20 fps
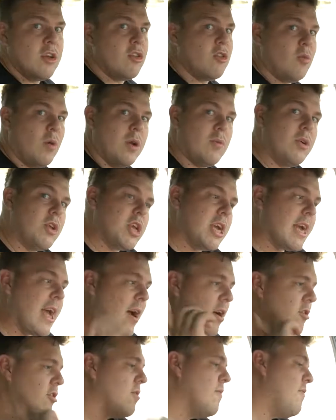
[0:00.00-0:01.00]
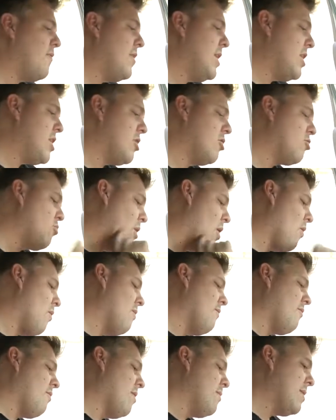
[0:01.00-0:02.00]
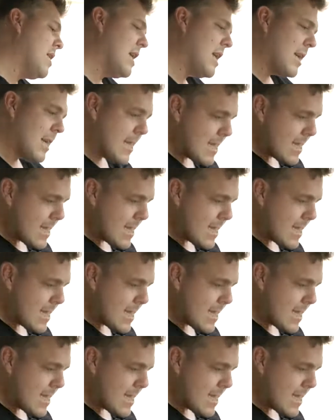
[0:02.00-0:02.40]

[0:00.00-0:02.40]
So why don't we check out some features while we're in front here.